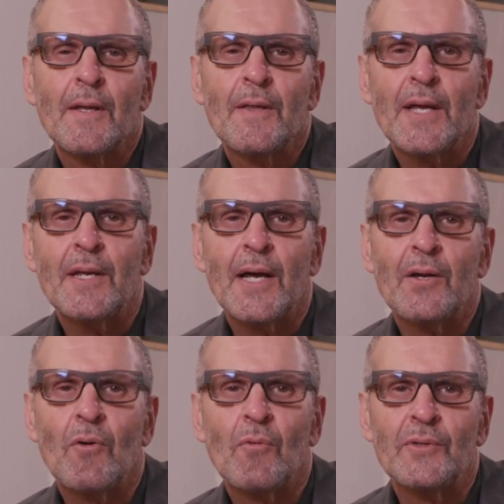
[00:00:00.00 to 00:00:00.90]
that
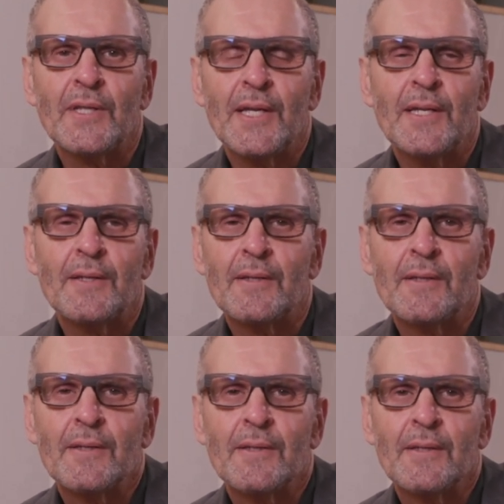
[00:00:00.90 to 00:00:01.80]
not only
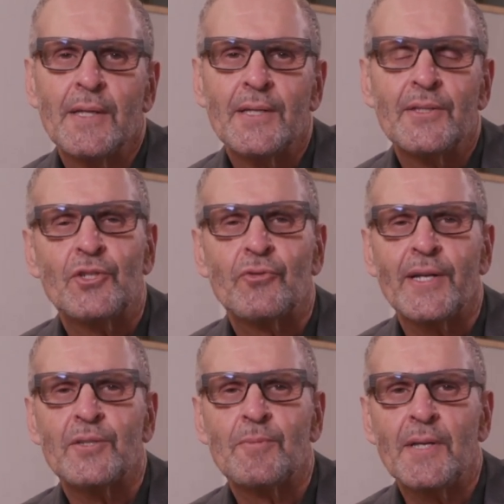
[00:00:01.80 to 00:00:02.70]
is it
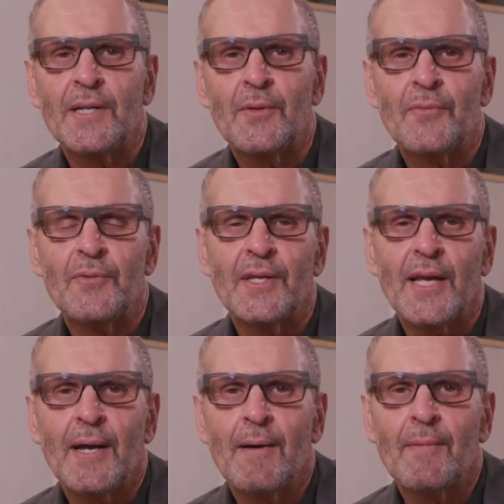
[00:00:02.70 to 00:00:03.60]
transmitted through the
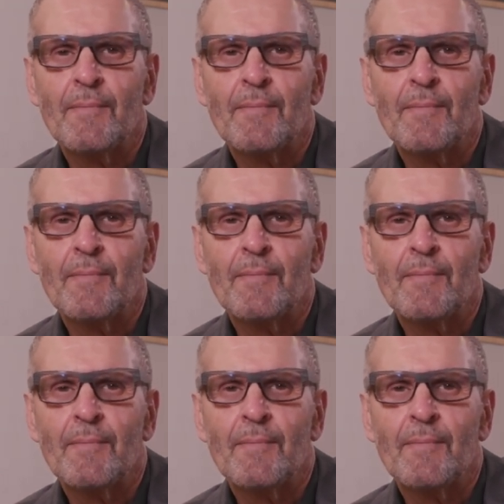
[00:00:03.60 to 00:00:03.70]
air,